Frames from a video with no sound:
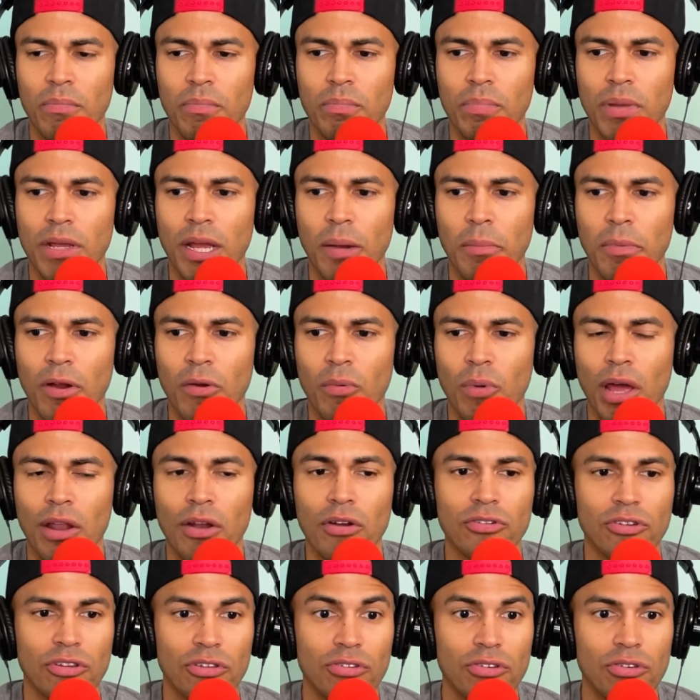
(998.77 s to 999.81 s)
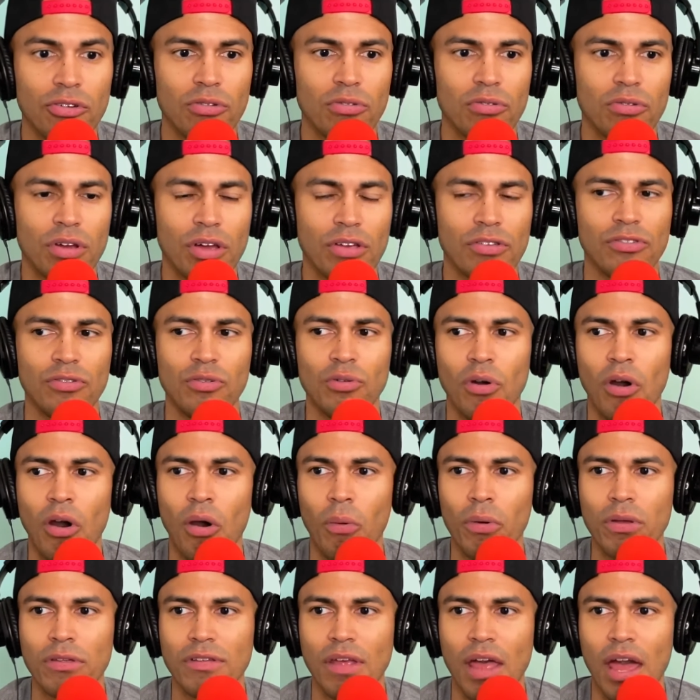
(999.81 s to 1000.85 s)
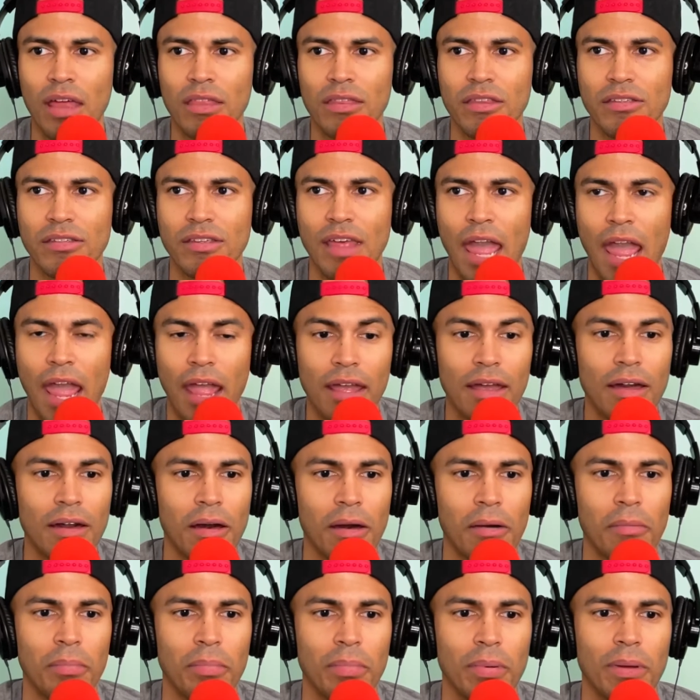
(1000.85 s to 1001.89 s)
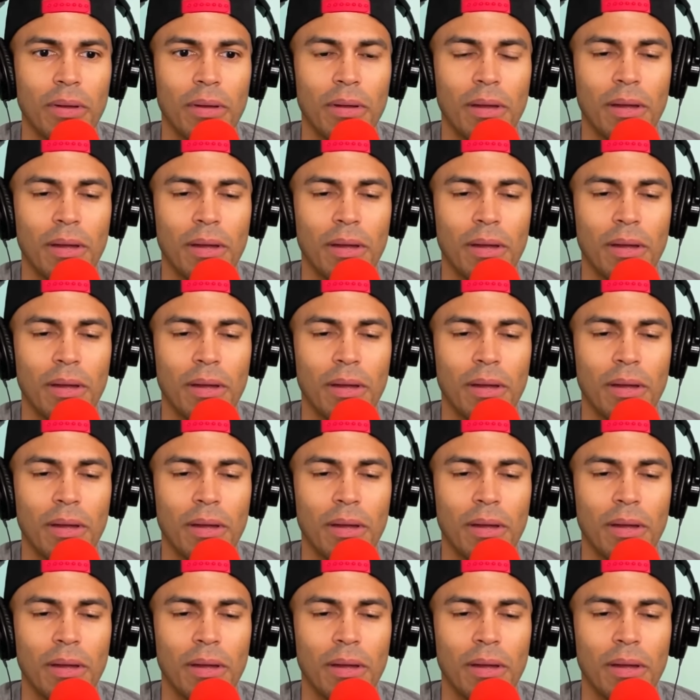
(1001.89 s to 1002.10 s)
becoming a writer to you, because you always had this hang up